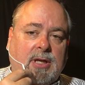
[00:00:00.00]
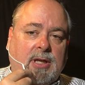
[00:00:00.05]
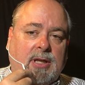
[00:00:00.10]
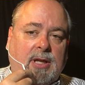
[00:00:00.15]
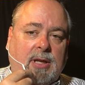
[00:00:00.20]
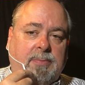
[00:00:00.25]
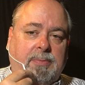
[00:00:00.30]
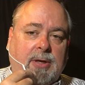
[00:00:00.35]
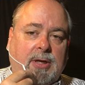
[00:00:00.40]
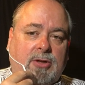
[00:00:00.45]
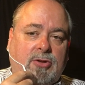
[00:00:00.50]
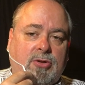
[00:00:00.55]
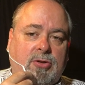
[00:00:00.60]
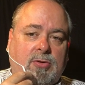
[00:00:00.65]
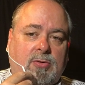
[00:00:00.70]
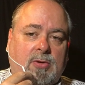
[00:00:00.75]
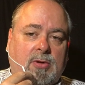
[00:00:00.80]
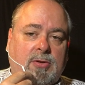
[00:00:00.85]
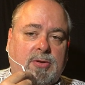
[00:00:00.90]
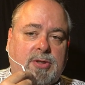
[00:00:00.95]
they picked
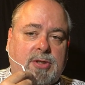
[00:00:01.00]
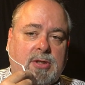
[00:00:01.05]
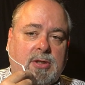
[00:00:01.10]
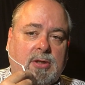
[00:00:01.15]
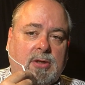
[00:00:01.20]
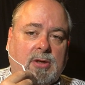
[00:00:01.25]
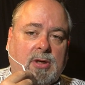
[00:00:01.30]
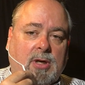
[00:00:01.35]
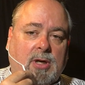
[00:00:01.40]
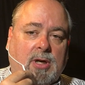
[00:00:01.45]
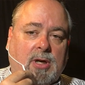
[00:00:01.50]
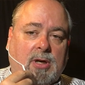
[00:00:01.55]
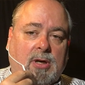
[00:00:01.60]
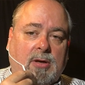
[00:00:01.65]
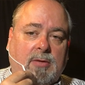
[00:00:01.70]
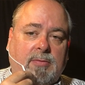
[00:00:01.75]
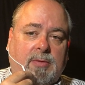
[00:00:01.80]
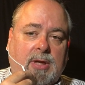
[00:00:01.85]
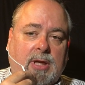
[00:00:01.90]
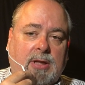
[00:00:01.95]
shooters,
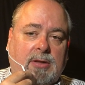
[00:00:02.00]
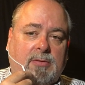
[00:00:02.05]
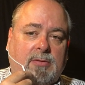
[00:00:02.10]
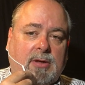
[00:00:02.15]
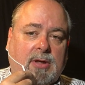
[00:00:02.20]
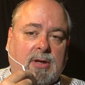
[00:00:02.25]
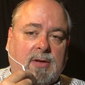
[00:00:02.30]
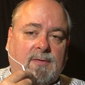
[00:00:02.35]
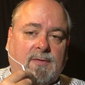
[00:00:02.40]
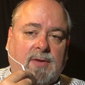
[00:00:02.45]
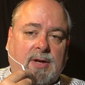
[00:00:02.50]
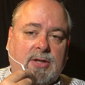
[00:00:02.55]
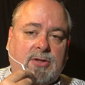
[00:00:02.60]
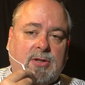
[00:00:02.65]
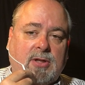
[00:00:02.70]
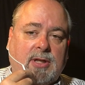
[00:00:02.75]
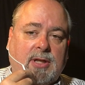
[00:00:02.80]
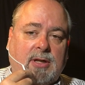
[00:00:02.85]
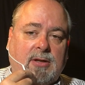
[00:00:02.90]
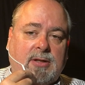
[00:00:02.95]
uh, and the
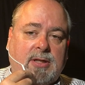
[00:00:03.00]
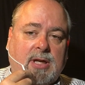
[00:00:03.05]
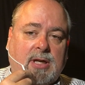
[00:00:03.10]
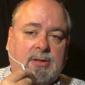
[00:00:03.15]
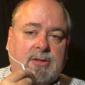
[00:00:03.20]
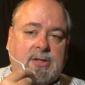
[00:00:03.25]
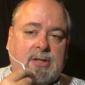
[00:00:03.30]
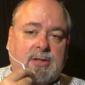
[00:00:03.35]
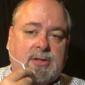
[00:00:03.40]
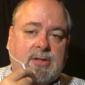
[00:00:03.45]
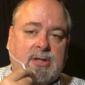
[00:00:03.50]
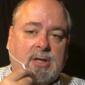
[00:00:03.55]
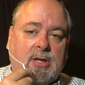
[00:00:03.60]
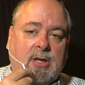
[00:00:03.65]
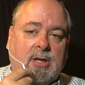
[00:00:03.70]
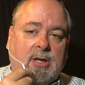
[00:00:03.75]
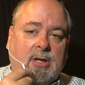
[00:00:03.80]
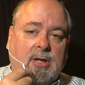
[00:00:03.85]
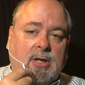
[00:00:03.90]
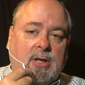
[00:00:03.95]
confession letter tells us
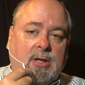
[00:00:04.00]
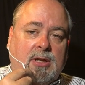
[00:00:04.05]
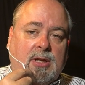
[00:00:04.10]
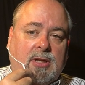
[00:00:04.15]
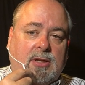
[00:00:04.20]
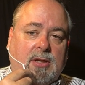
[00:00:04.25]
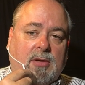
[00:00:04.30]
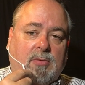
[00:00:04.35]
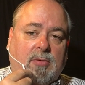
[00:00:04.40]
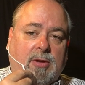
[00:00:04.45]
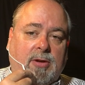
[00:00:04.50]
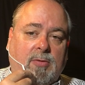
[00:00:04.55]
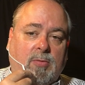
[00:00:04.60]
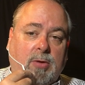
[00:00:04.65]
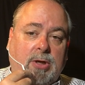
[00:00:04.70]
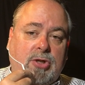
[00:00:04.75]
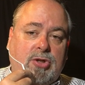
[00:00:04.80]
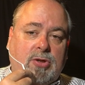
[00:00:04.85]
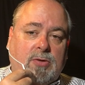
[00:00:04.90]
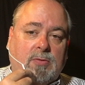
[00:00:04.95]
that there were
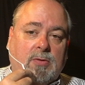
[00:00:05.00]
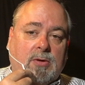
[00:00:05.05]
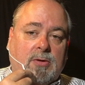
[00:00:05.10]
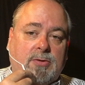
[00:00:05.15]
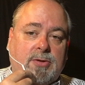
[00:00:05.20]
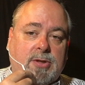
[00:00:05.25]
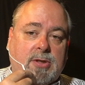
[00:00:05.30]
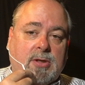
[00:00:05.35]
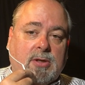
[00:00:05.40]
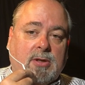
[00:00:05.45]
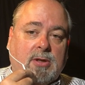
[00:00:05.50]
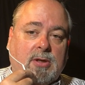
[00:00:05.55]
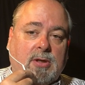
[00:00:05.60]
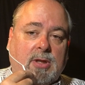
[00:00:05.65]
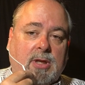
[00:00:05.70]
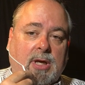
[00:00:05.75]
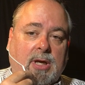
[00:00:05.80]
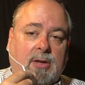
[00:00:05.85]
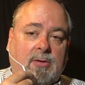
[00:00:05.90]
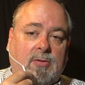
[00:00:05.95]
three shooters.
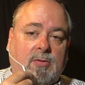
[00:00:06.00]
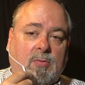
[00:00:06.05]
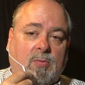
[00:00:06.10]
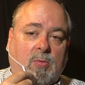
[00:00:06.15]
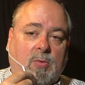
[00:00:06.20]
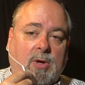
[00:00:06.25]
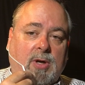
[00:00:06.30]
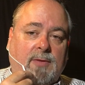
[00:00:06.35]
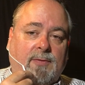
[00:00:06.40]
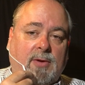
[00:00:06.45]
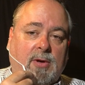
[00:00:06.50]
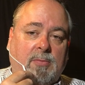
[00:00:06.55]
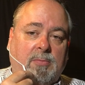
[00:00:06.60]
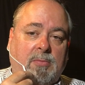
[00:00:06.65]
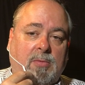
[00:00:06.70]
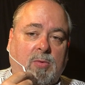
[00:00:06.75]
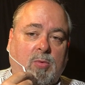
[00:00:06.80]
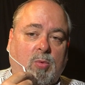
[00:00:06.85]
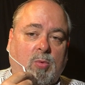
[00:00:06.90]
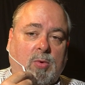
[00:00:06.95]
That one of
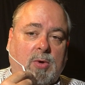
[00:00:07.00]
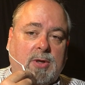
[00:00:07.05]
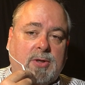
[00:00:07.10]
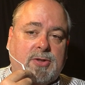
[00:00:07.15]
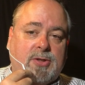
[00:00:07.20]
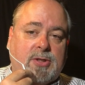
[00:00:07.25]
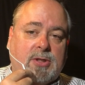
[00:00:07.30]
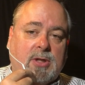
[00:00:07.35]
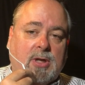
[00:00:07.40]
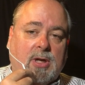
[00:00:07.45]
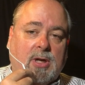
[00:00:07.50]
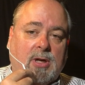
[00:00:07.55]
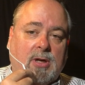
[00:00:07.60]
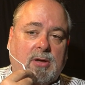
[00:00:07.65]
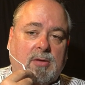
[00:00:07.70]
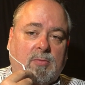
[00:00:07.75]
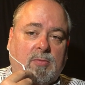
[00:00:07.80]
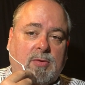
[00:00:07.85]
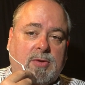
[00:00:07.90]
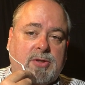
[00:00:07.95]
them was
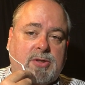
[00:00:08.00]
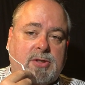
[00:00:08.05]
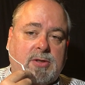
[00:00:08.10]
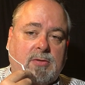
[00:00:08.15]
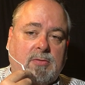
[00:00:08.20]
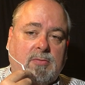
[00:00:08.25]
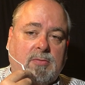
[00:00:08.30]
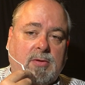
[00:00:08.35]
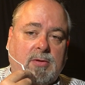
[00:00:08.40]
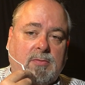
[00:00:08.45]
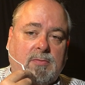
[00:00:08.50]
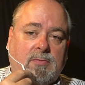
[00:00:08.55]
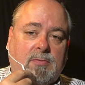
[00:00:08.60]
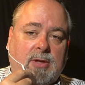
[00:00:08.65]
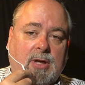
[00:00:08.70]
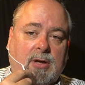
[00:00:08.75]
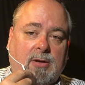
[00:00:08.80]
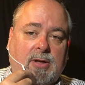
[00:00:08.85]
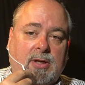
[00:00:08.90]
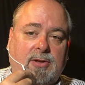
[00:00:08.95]
uh, was
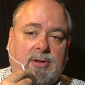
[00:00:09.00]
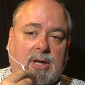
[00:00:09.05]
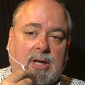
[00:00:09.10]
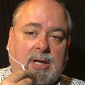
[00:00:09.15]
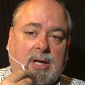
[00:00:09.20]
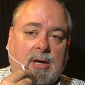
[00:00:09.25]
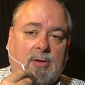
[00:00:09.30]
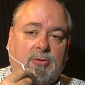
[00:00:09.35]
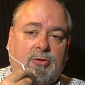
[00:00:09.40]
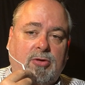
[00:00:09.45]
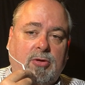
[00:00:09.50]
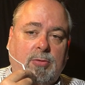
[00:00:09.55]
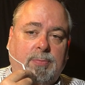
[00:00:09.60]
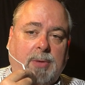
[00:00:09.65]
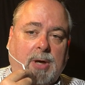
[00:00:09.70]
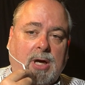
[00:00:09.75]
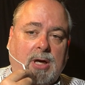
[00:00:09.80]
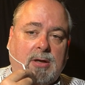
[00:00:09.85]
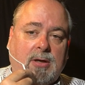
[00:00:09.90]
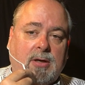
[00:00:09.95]
there to take out
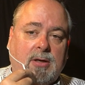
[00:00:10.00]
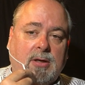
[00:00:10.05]
Tupac,